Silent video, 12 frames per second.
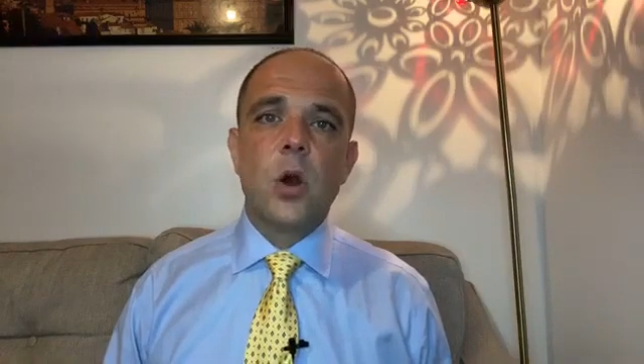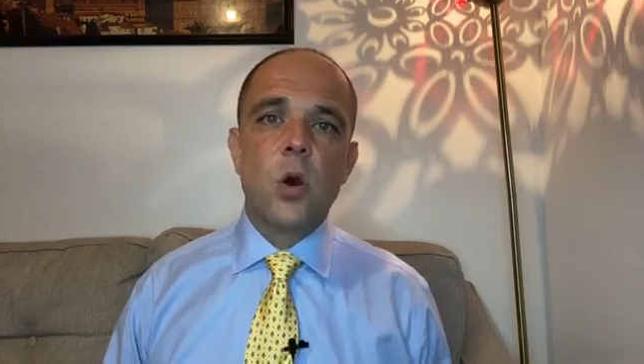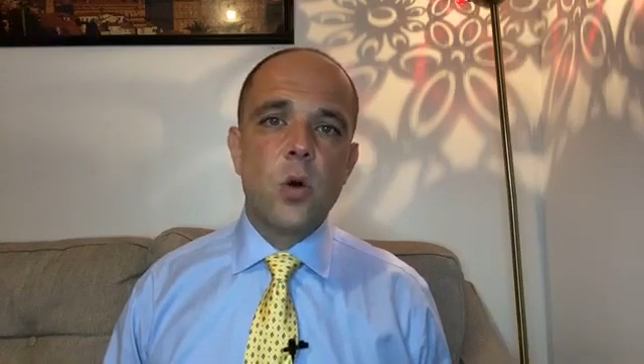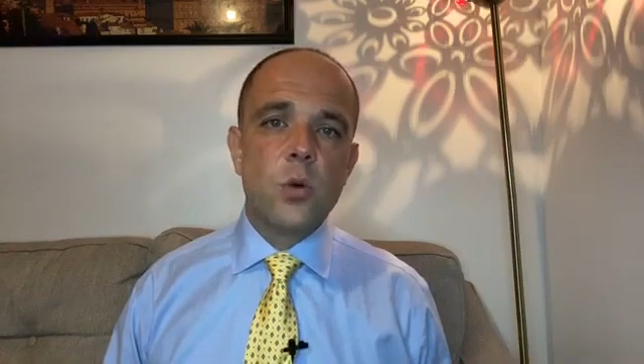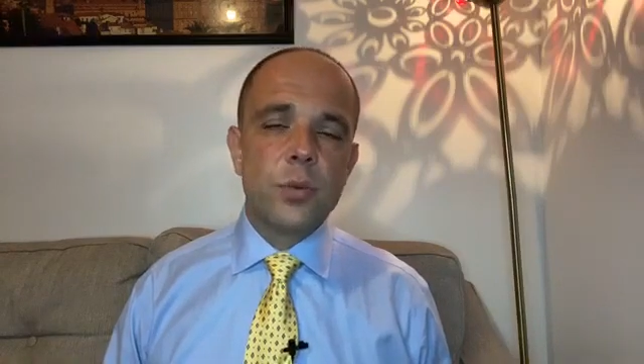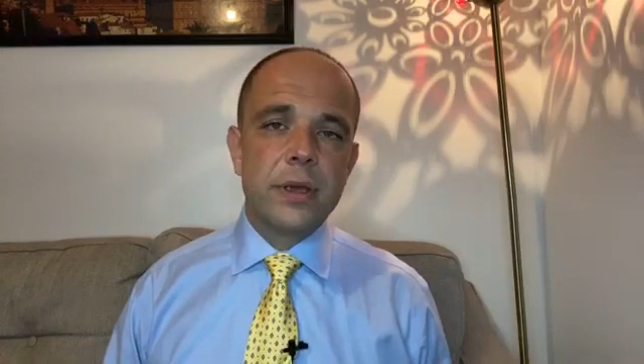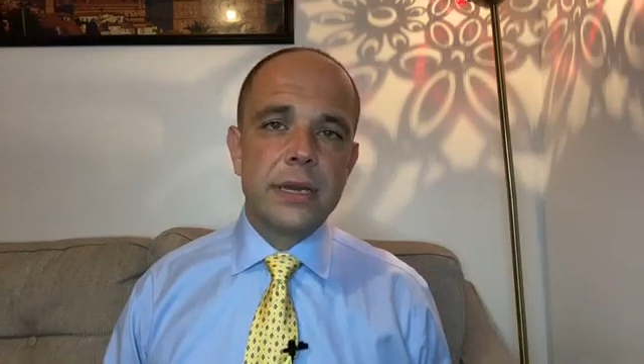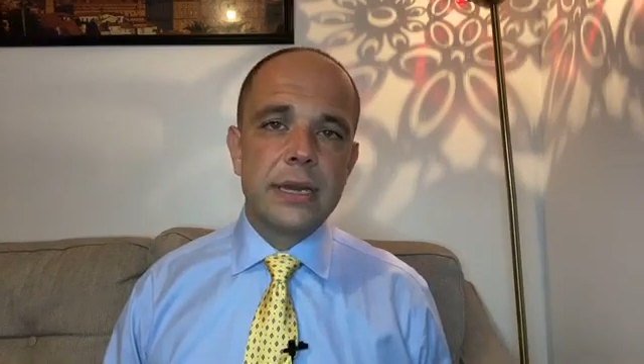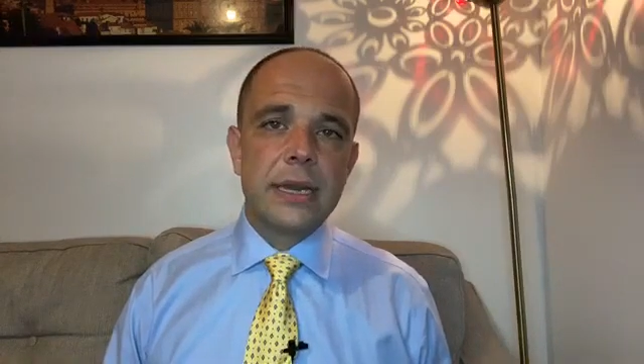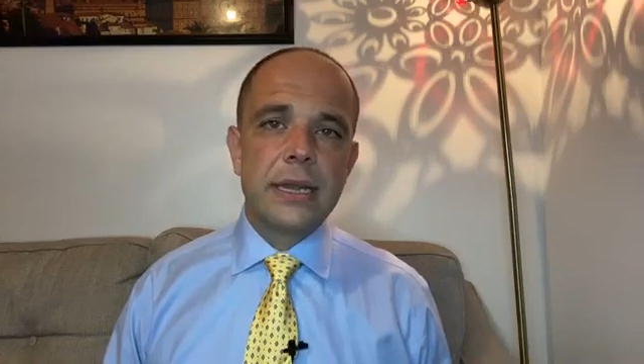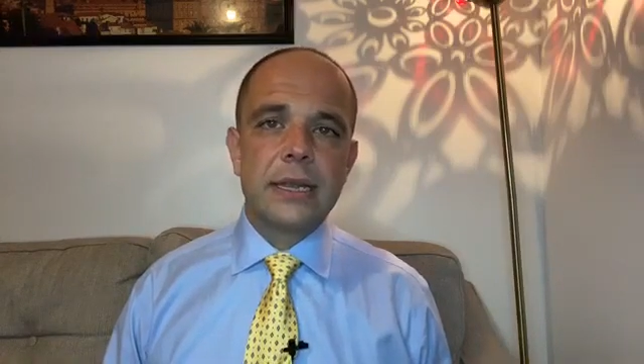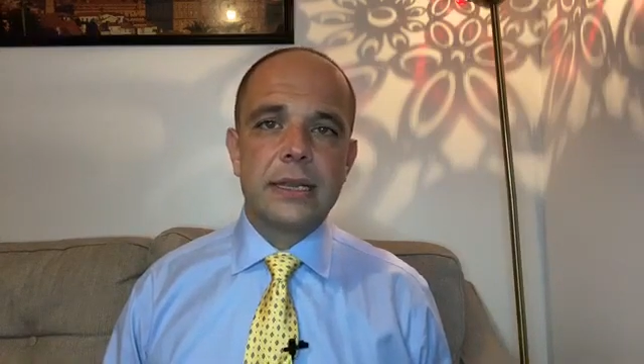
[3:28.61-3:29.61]

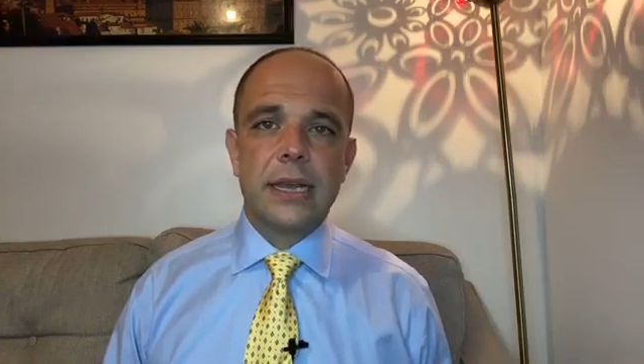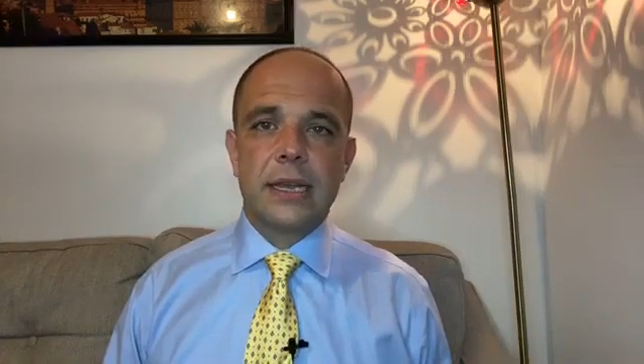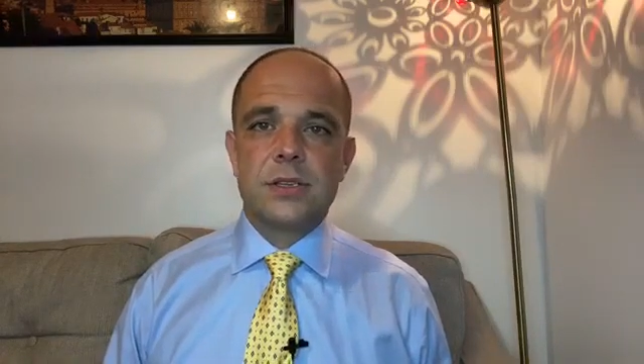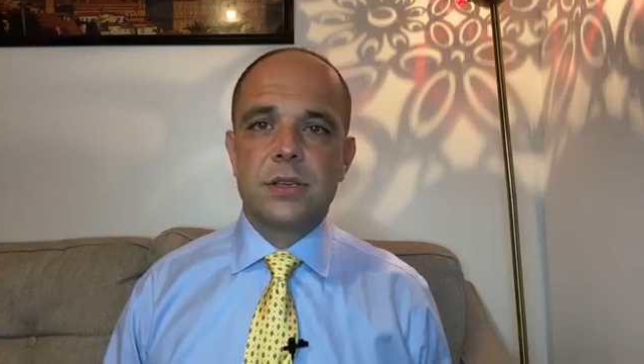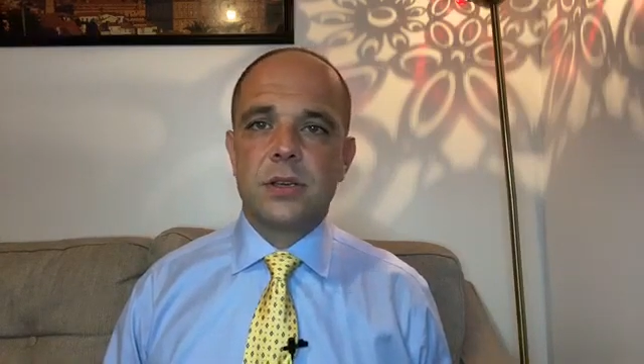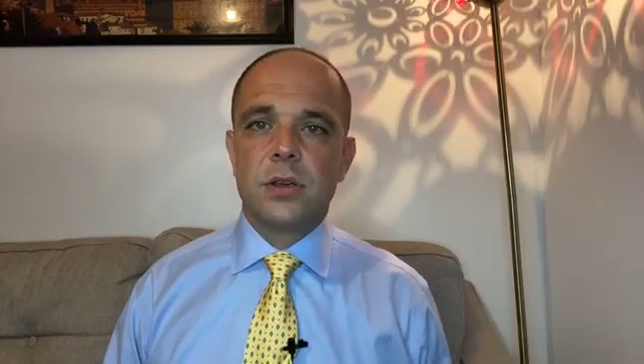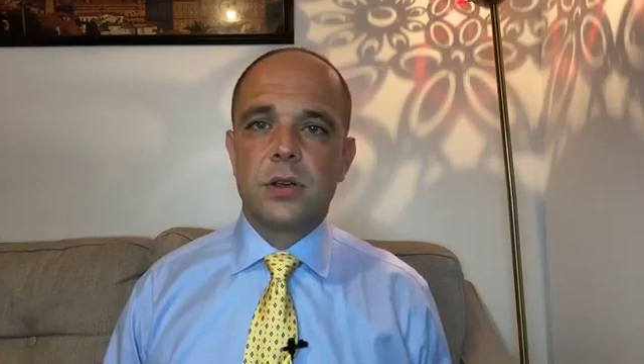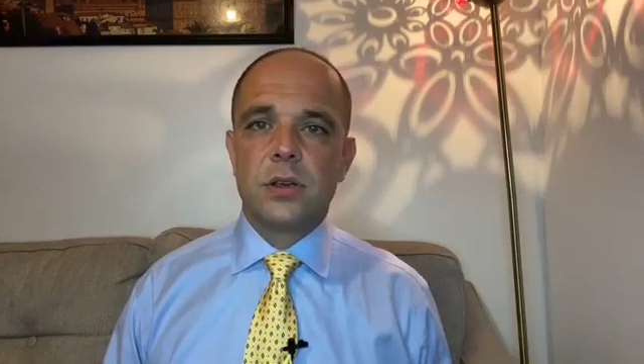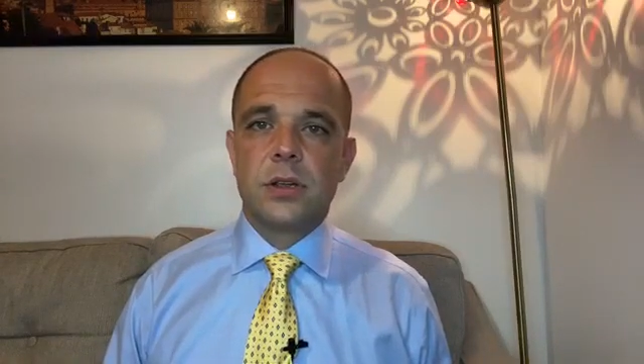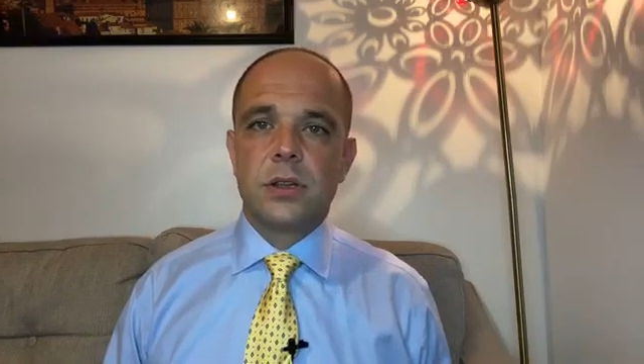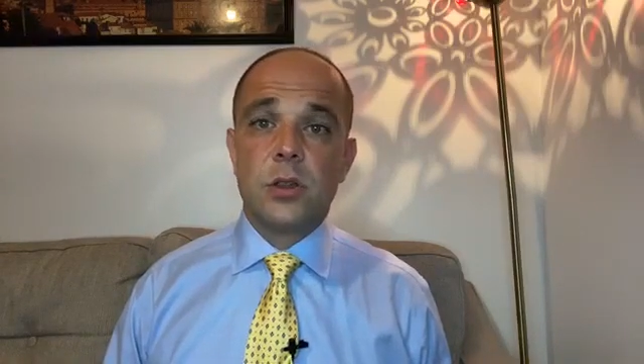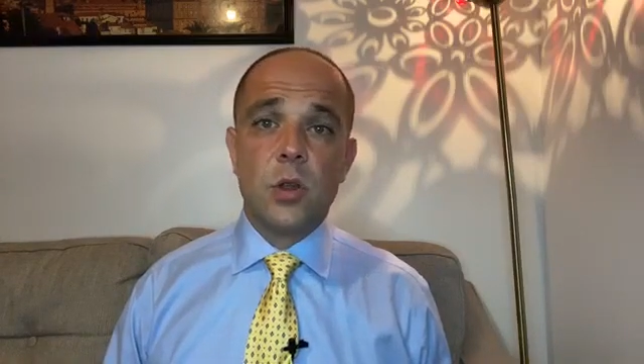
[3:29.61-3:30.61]
hoping that
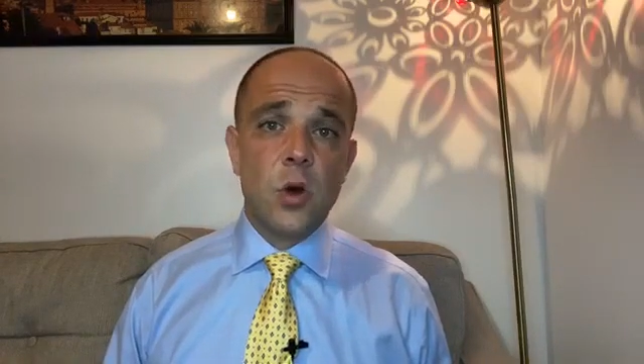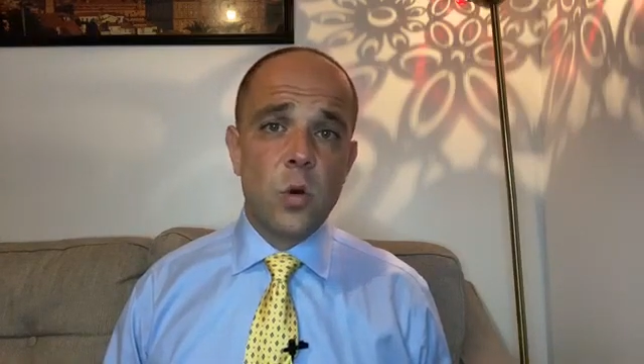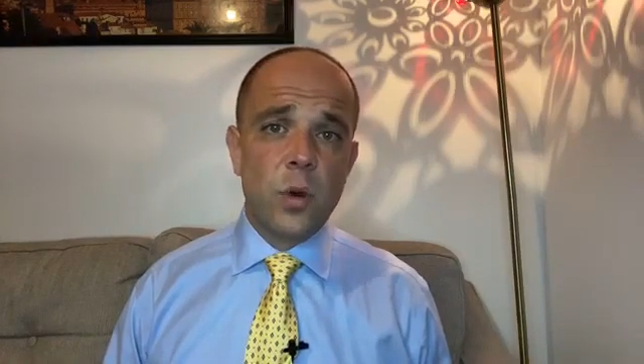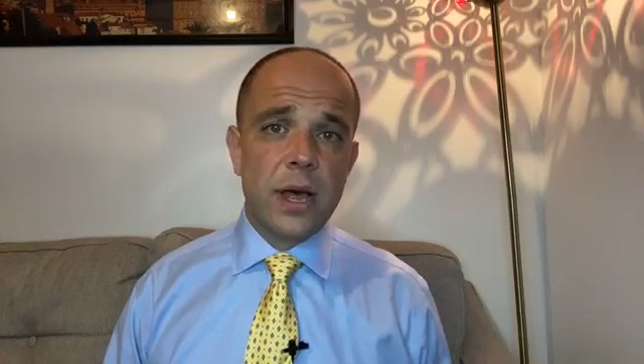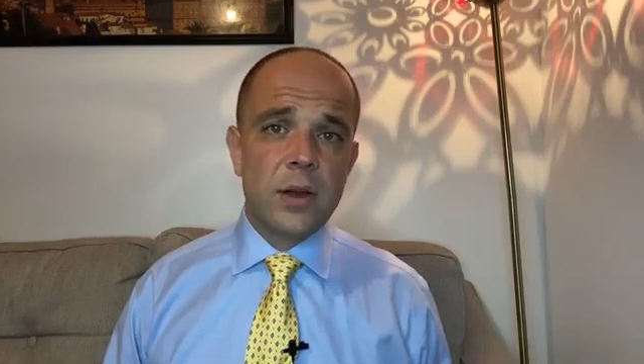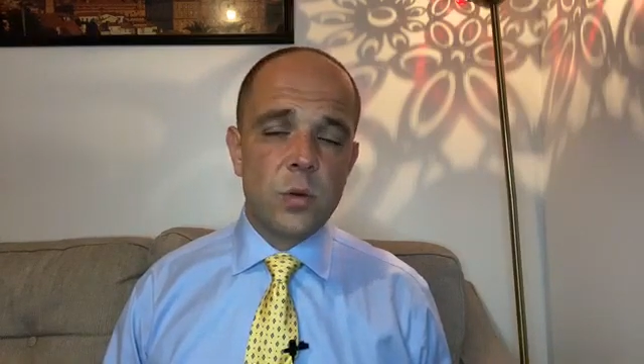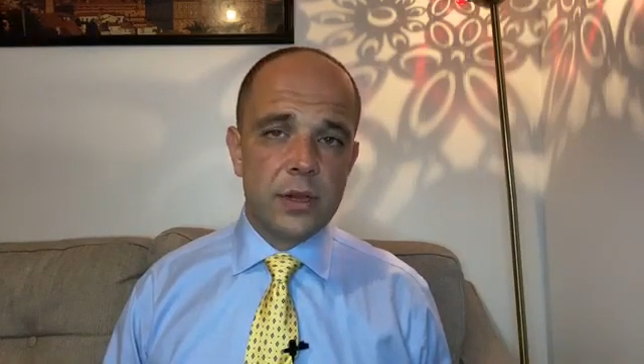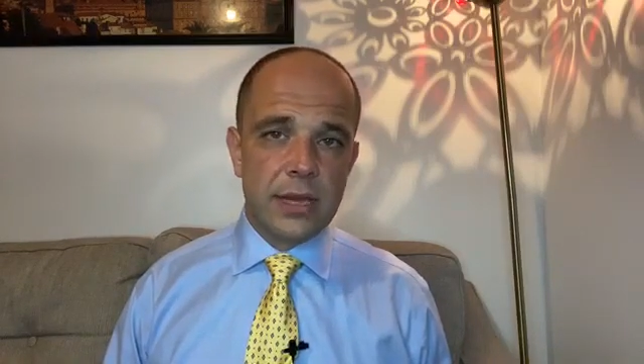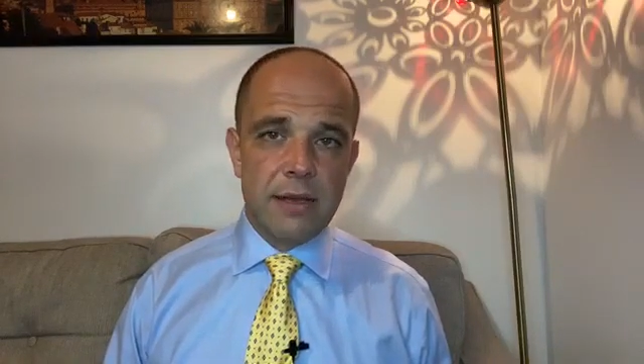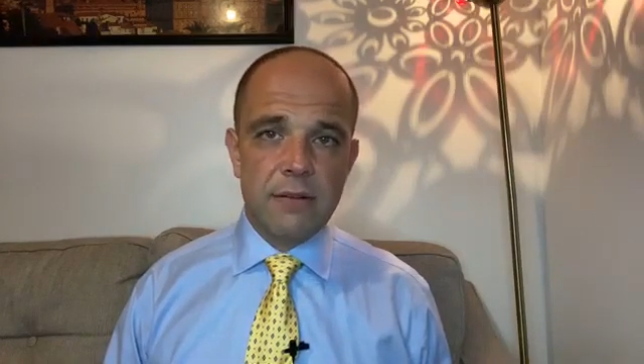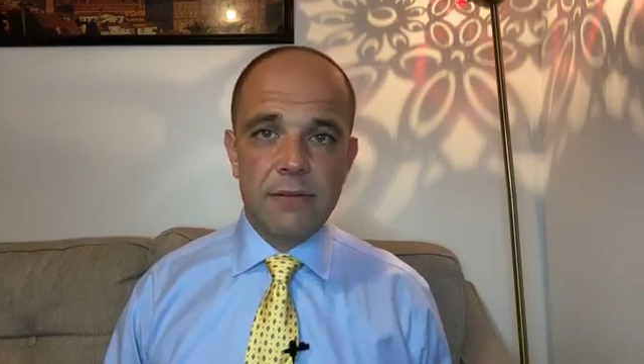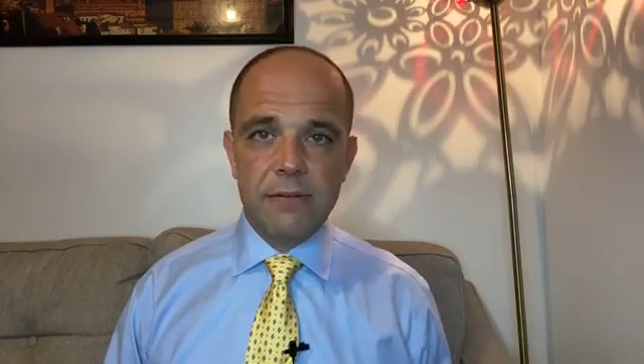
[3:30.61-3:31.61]
no one
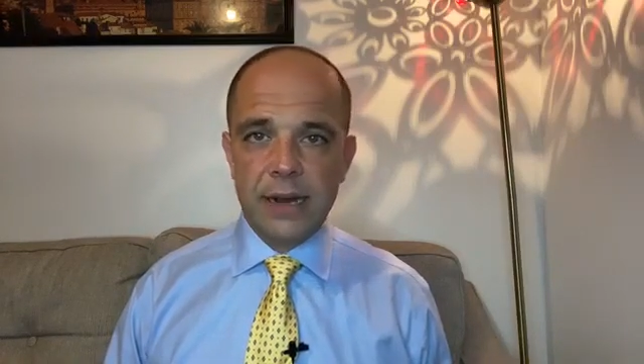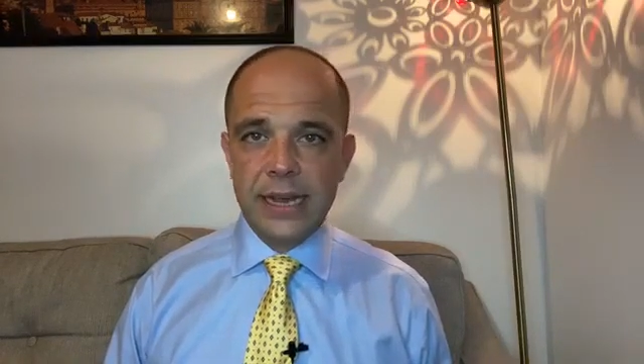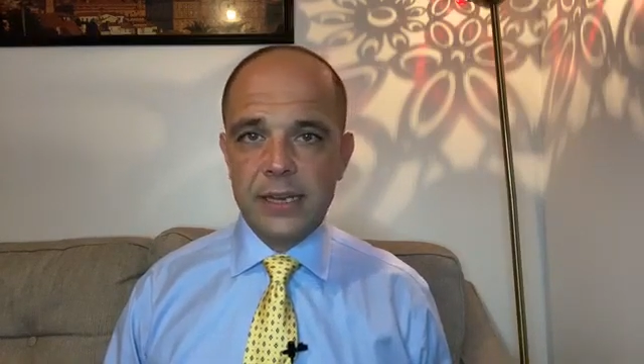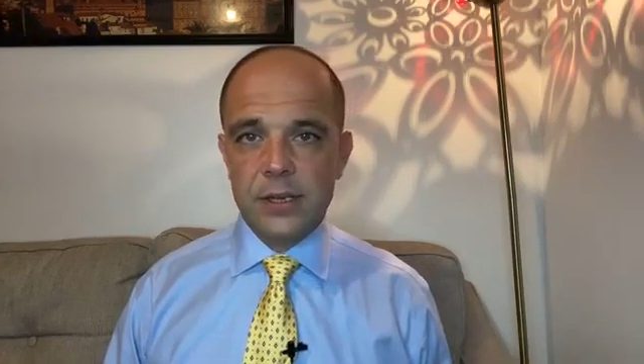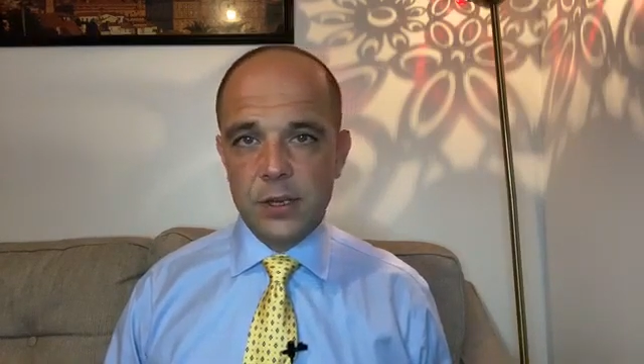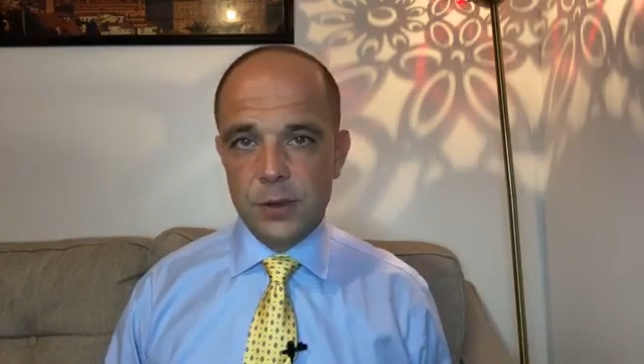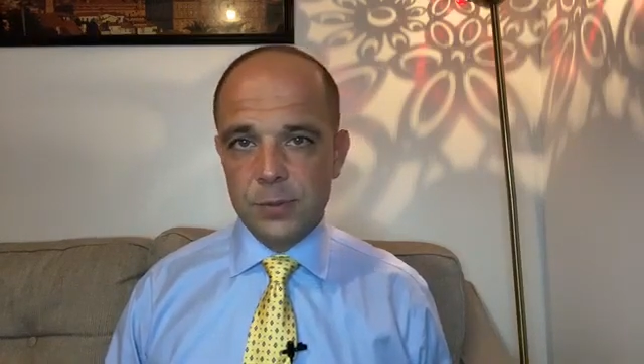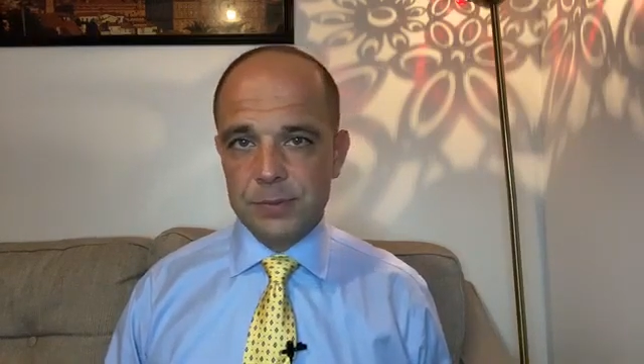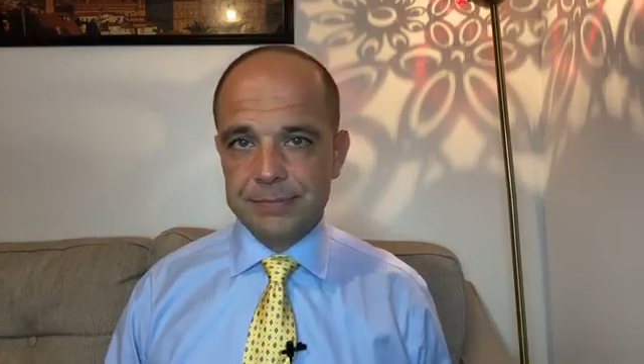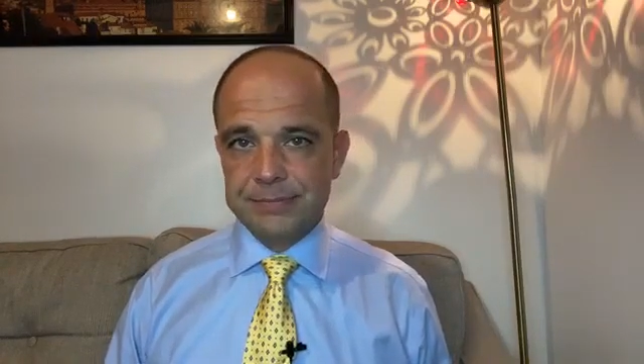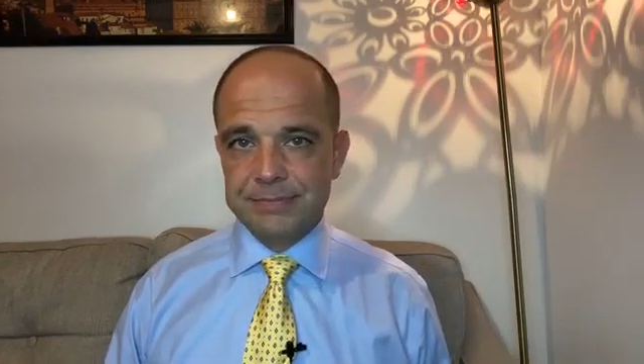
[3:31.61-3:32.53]
will ever find you.